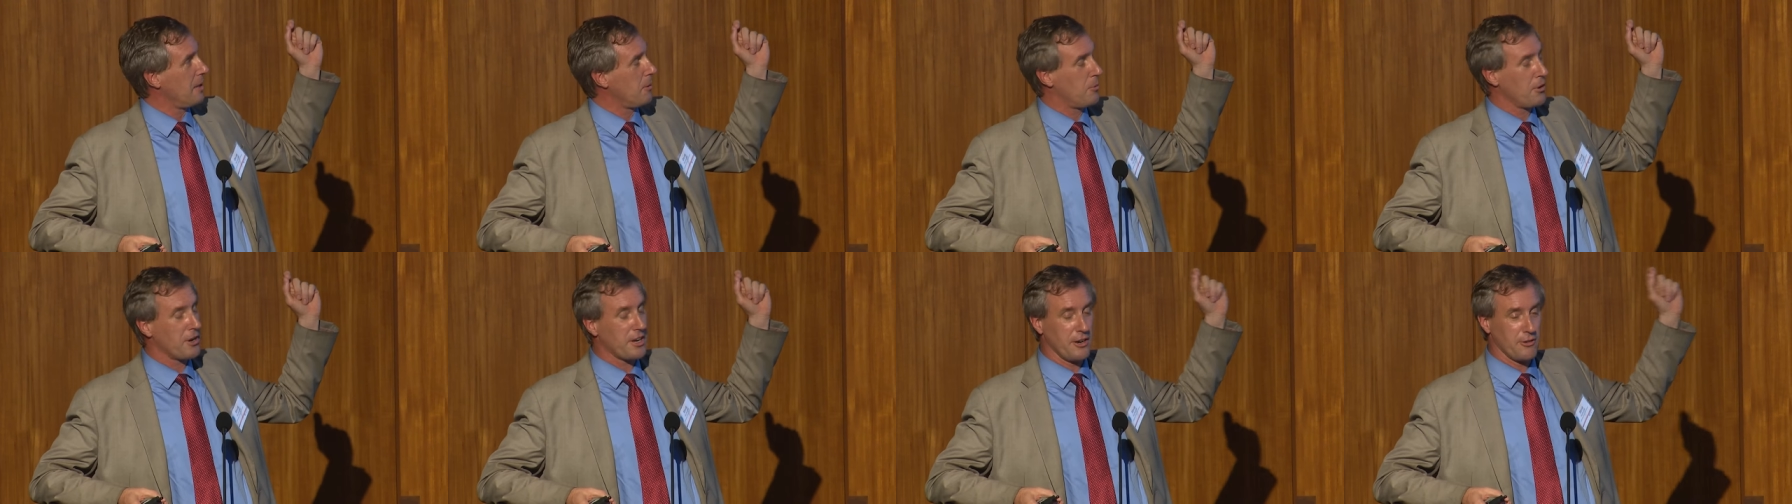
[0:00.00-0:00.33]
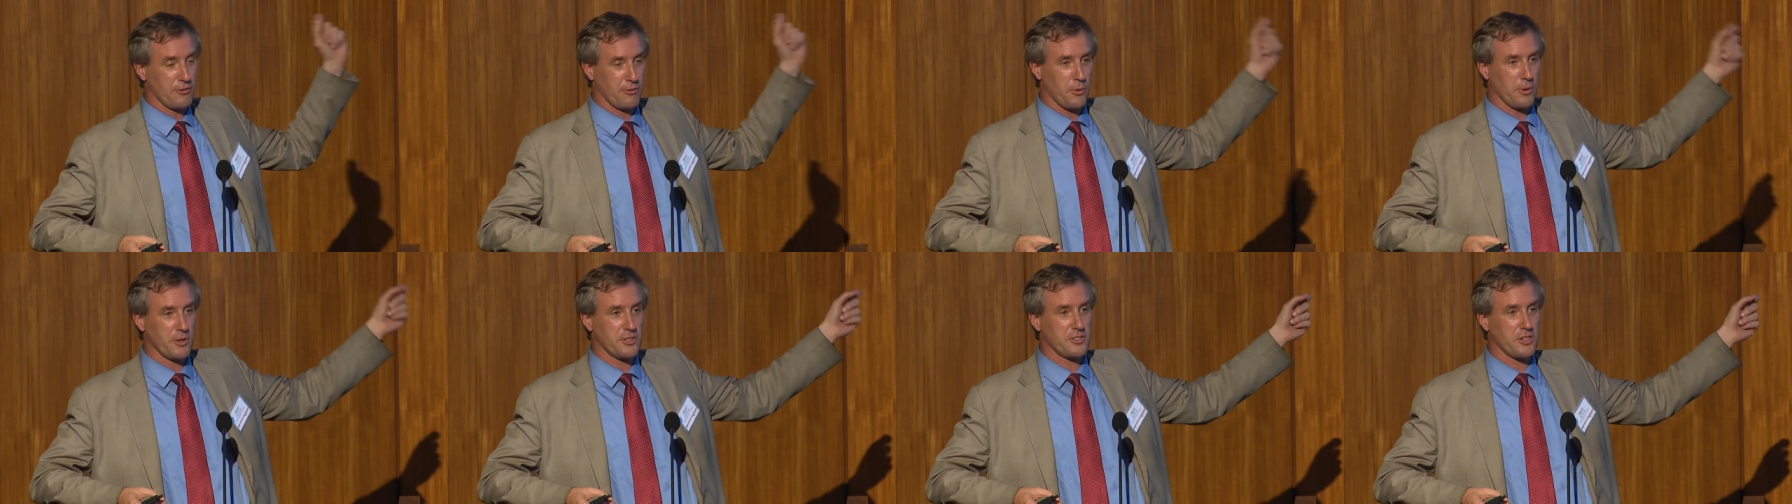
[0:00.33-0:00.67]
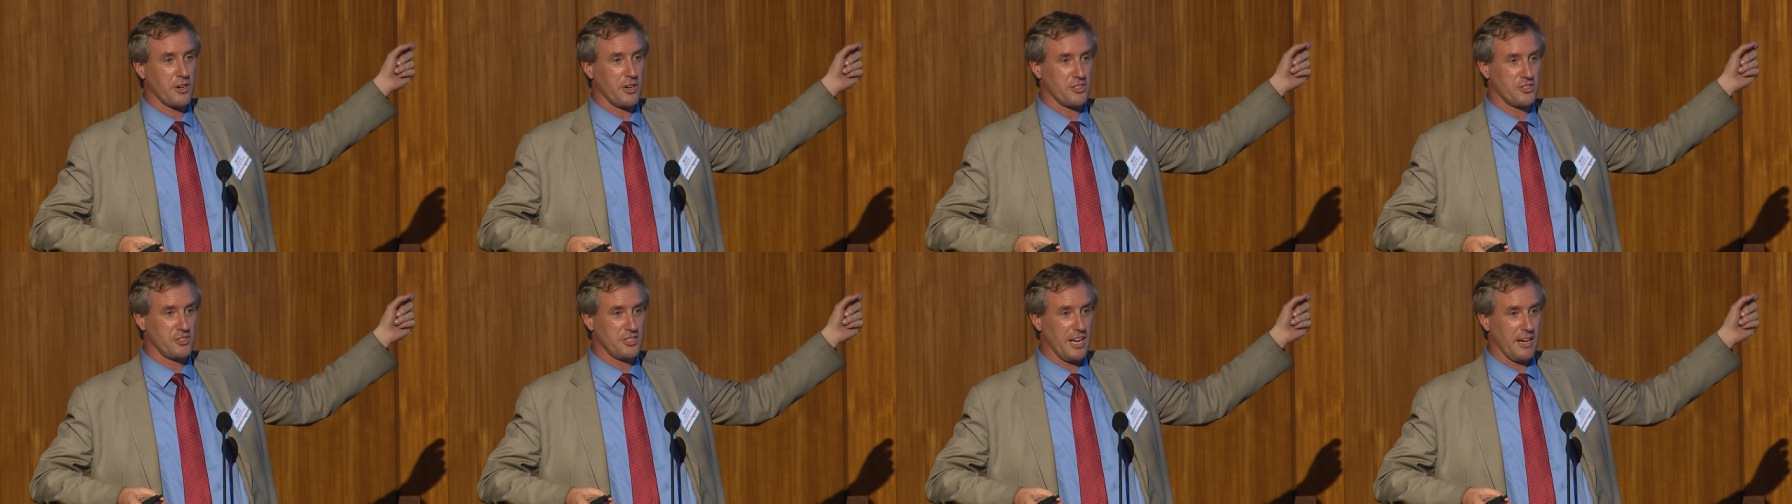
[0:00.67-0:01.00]
bring in a
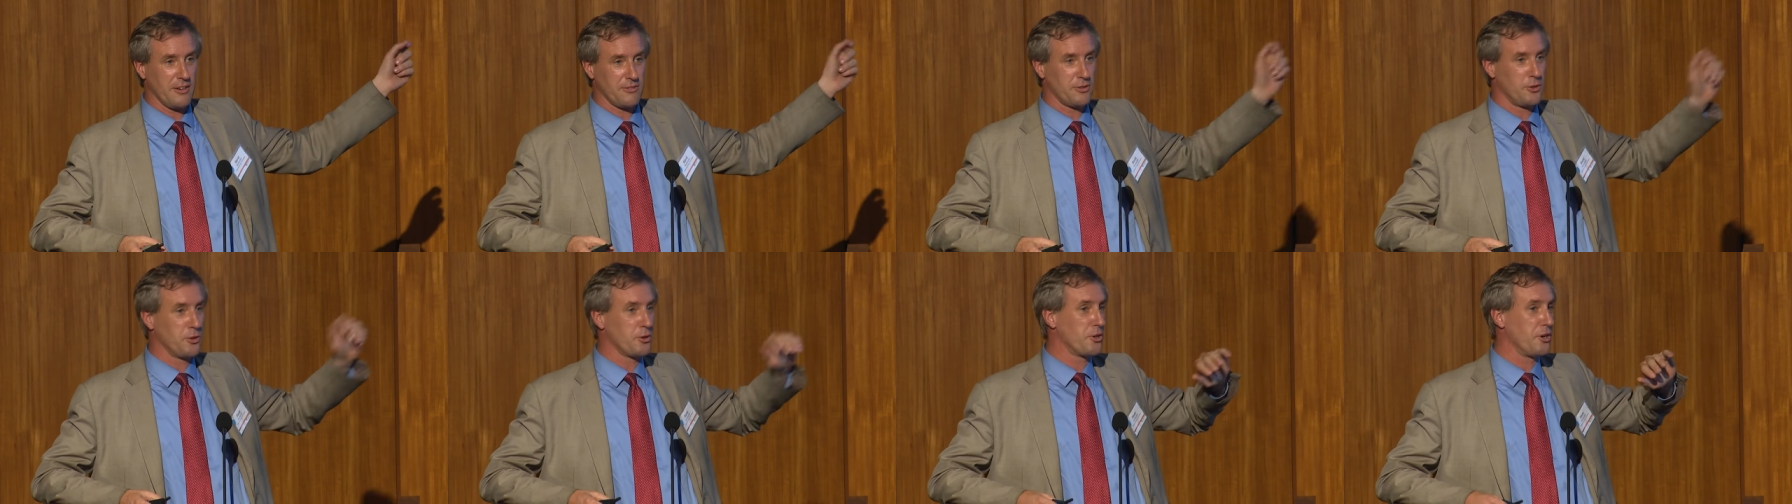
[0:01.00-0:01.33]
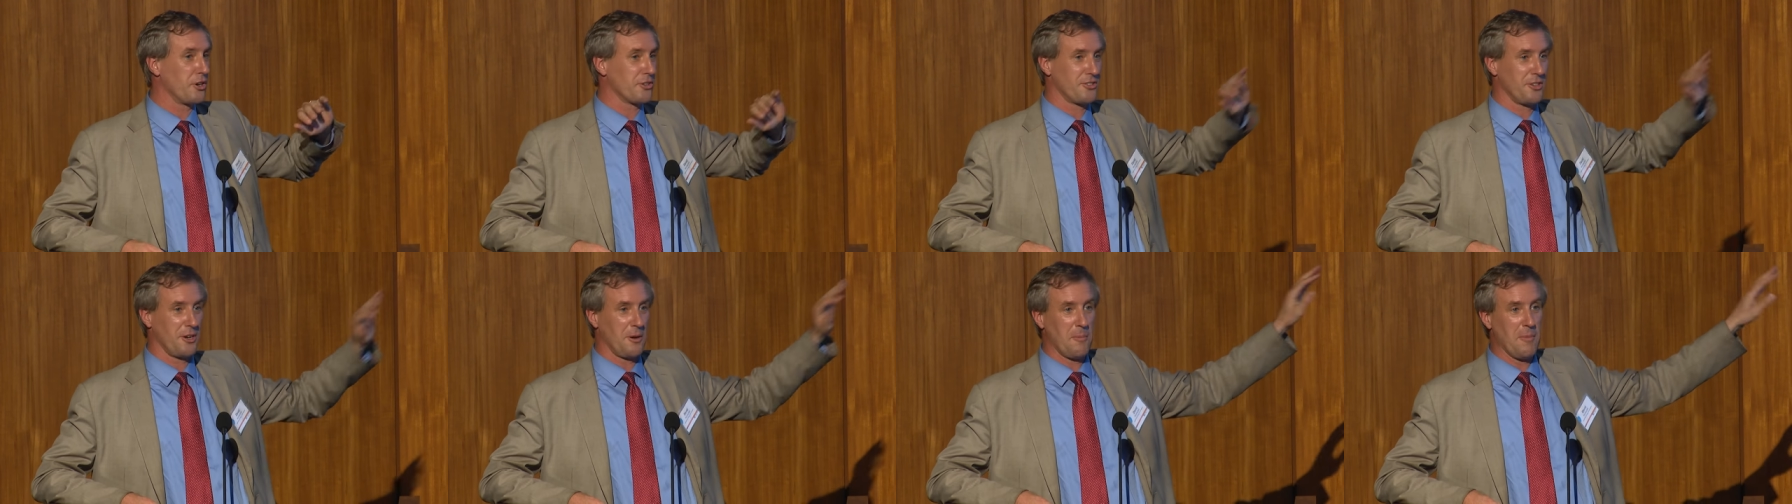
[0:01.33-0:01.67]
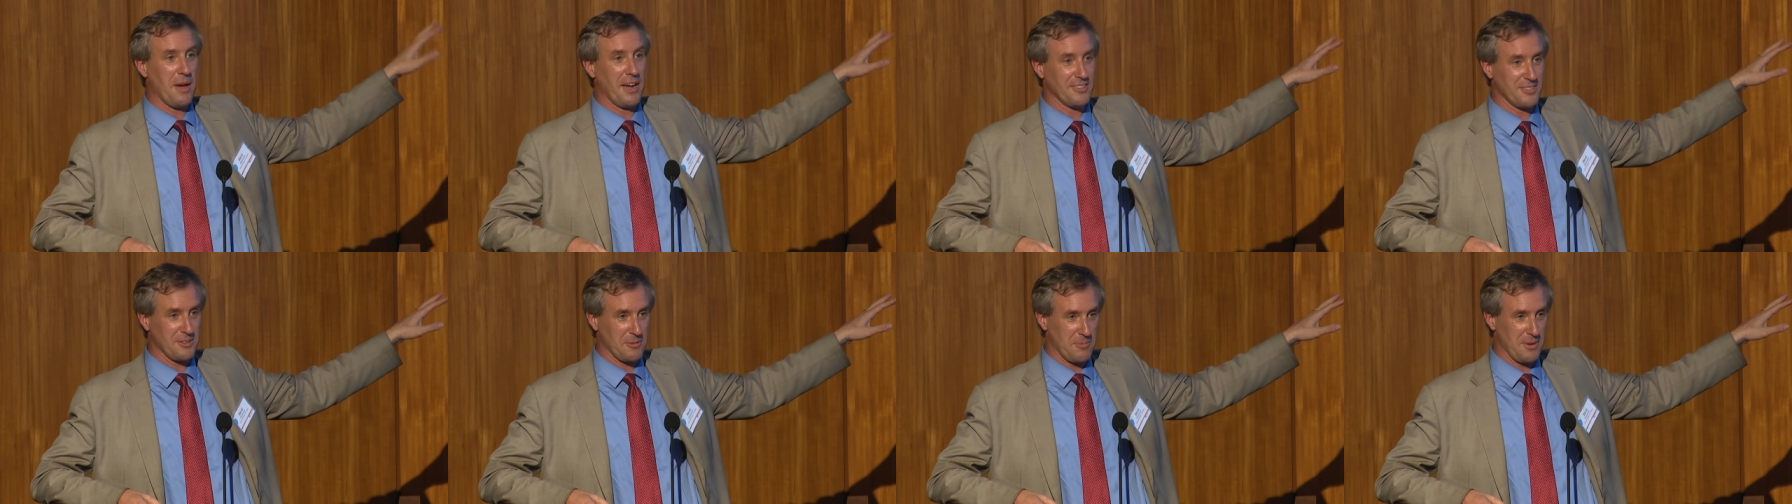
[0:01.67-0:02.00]
4-star chef who cooks an
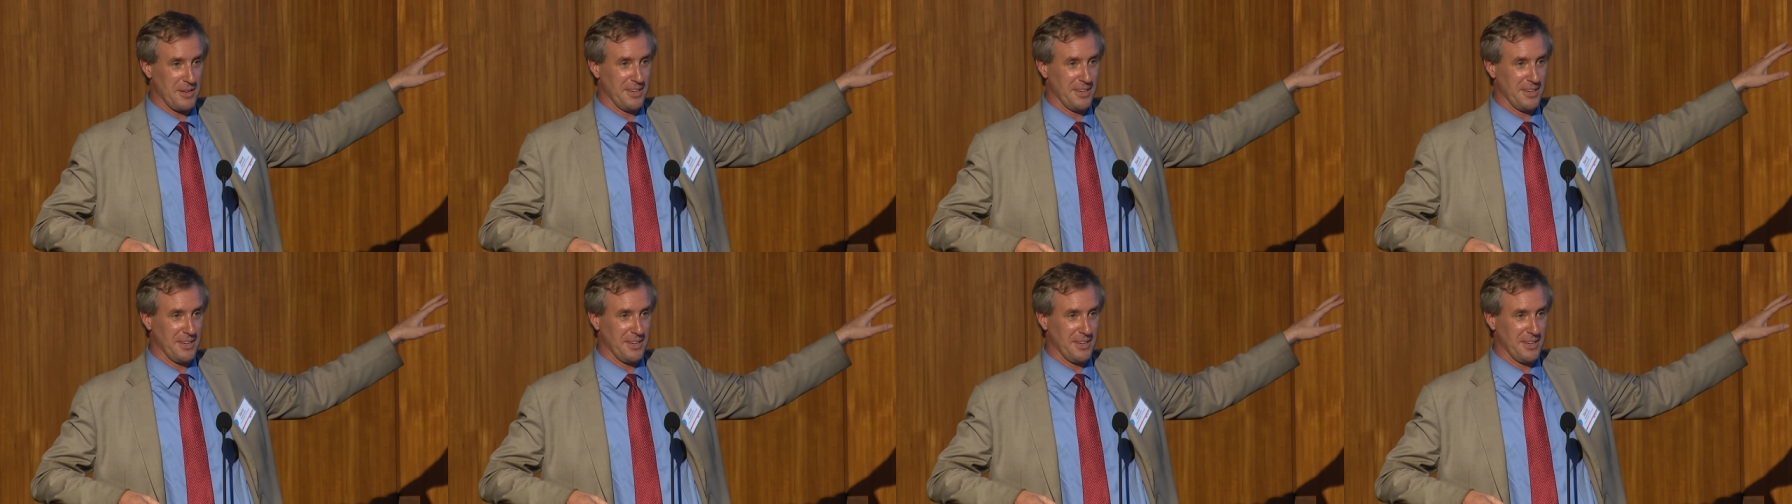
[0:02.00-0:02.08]
amazing